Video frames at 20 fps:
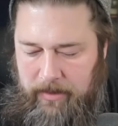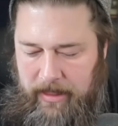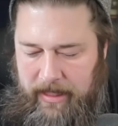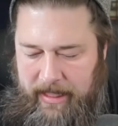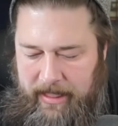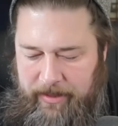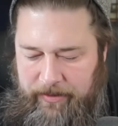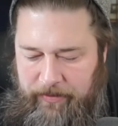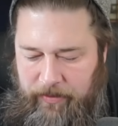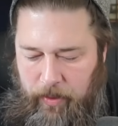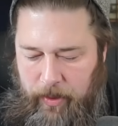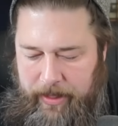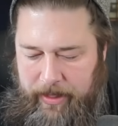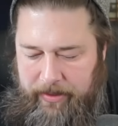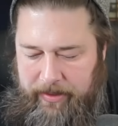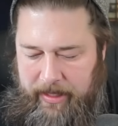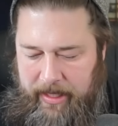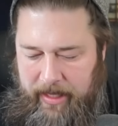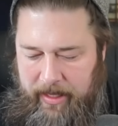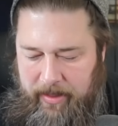It is
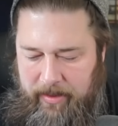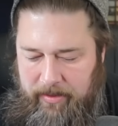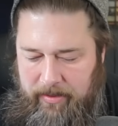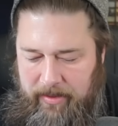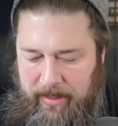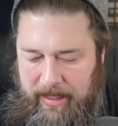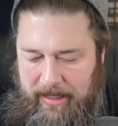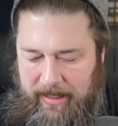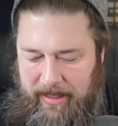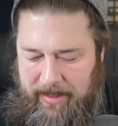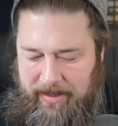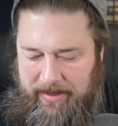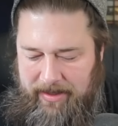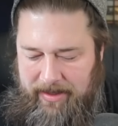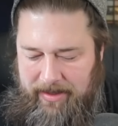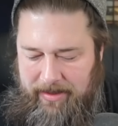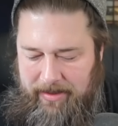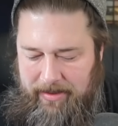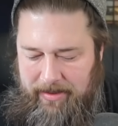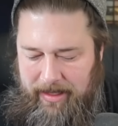foil though. It
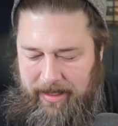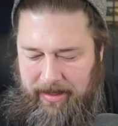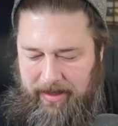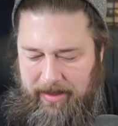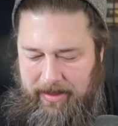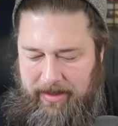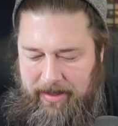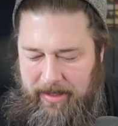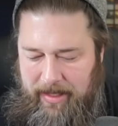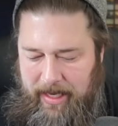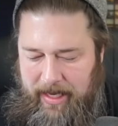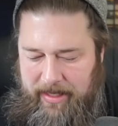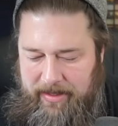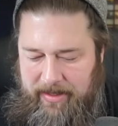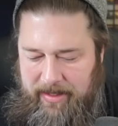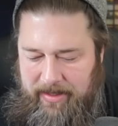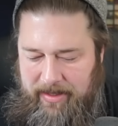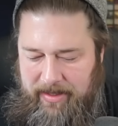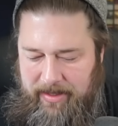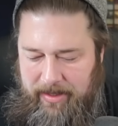looks
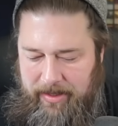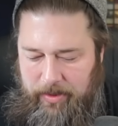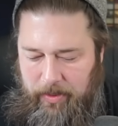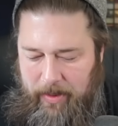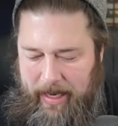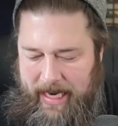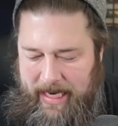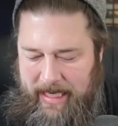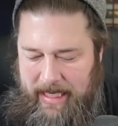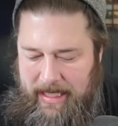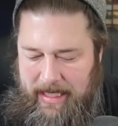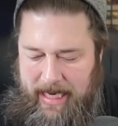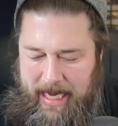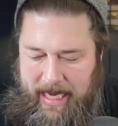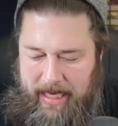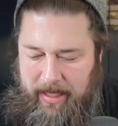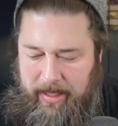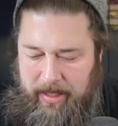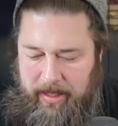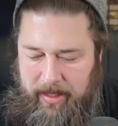nice. Is this a dragon
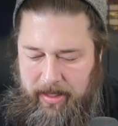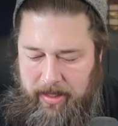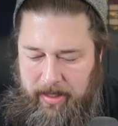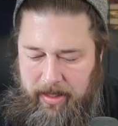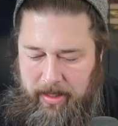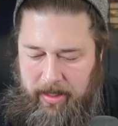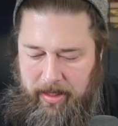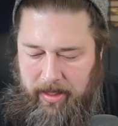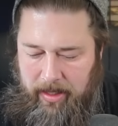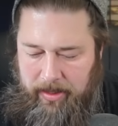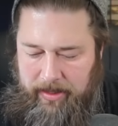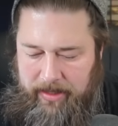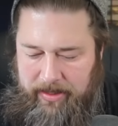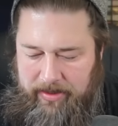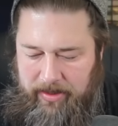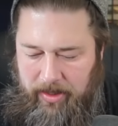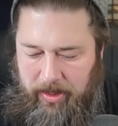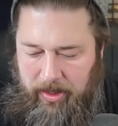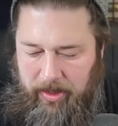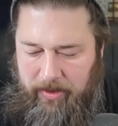deck? Are
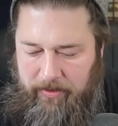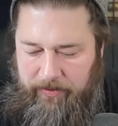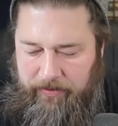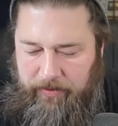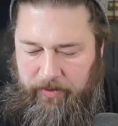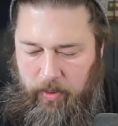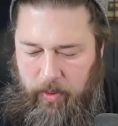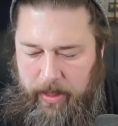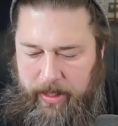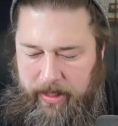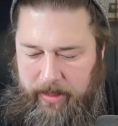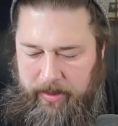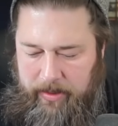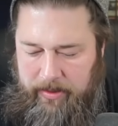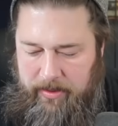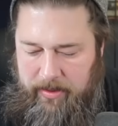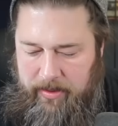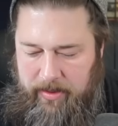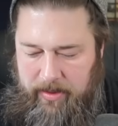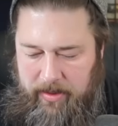these all
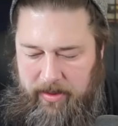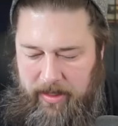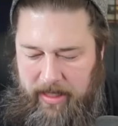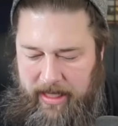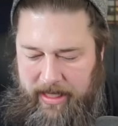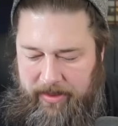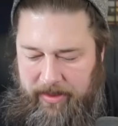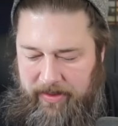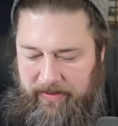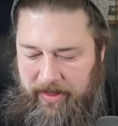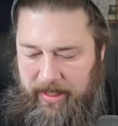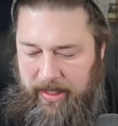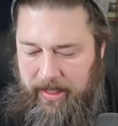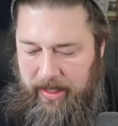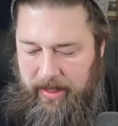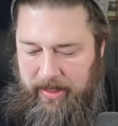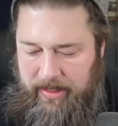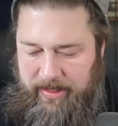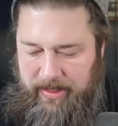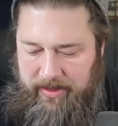foils? I don't even
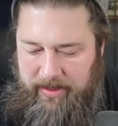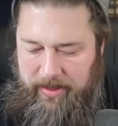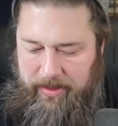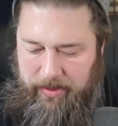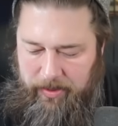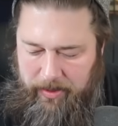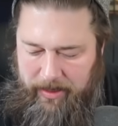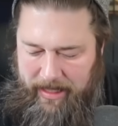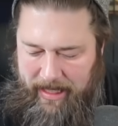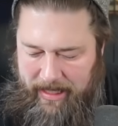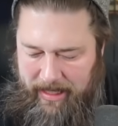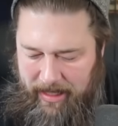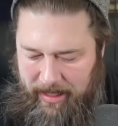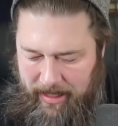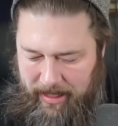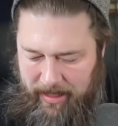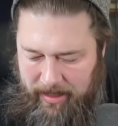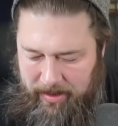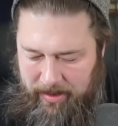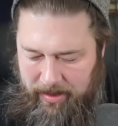know. Is this a dual deck
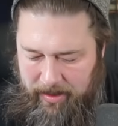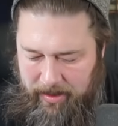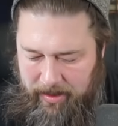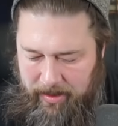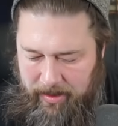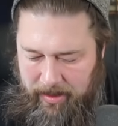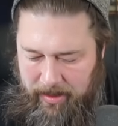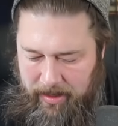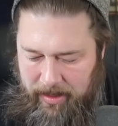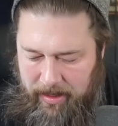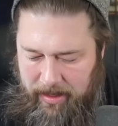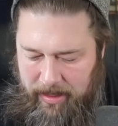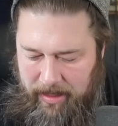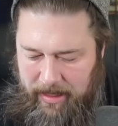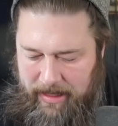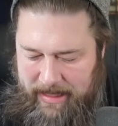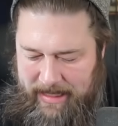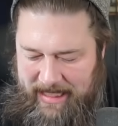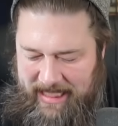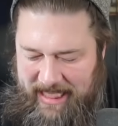again?
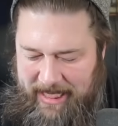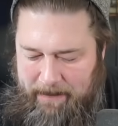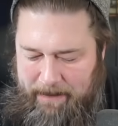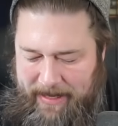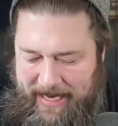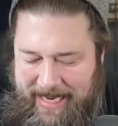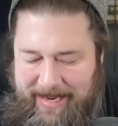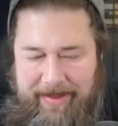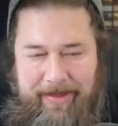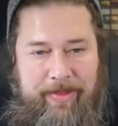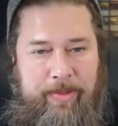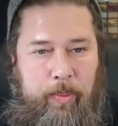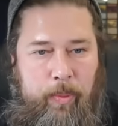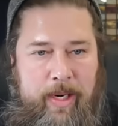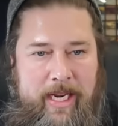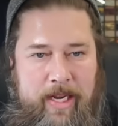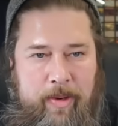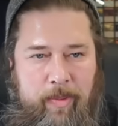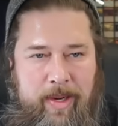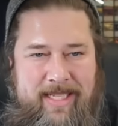
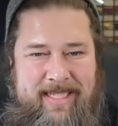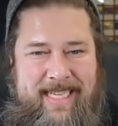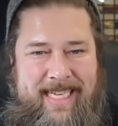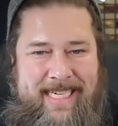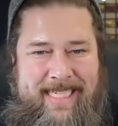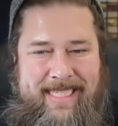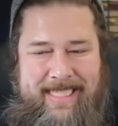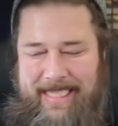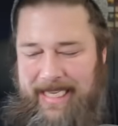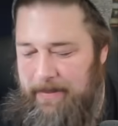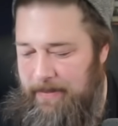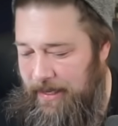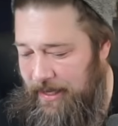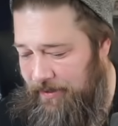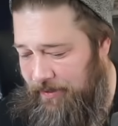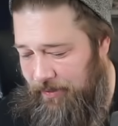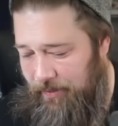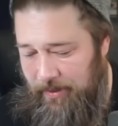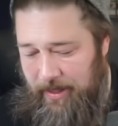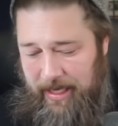CP3. What set is
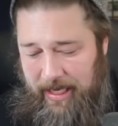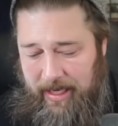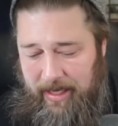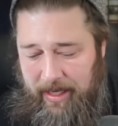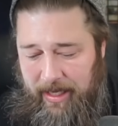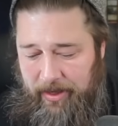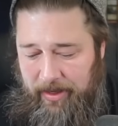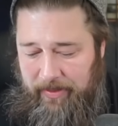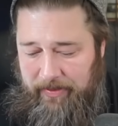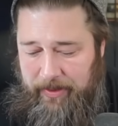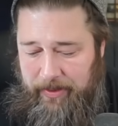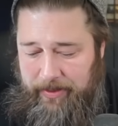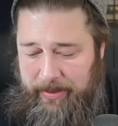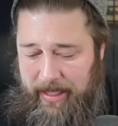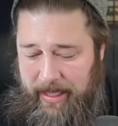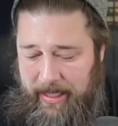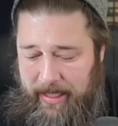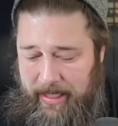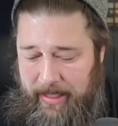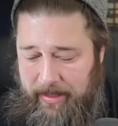CP3? I don't even know what
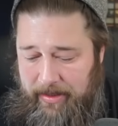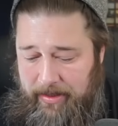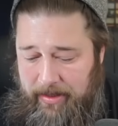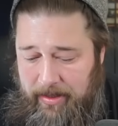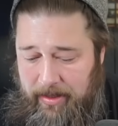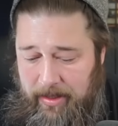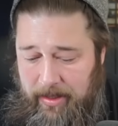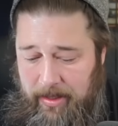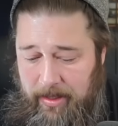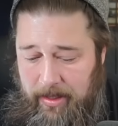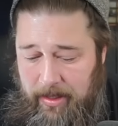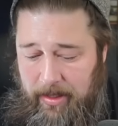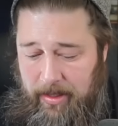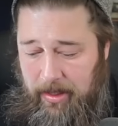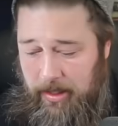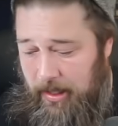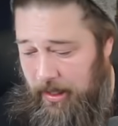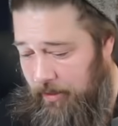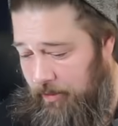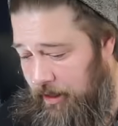that is.
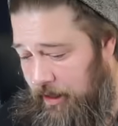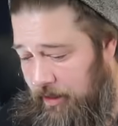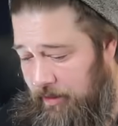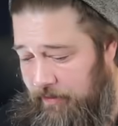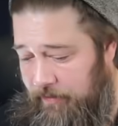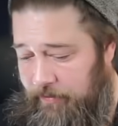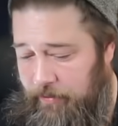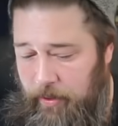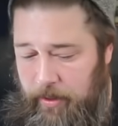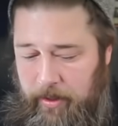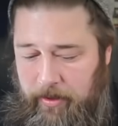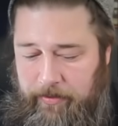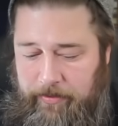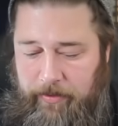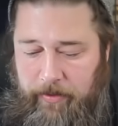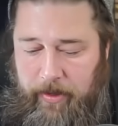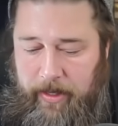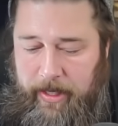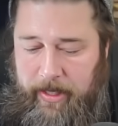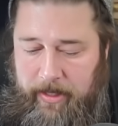All right, well,
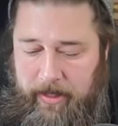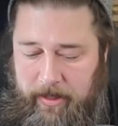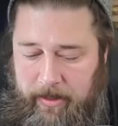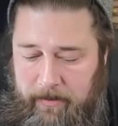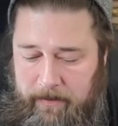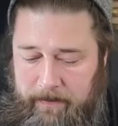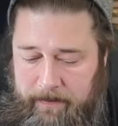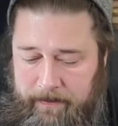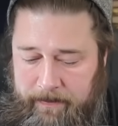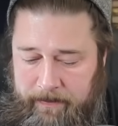foil.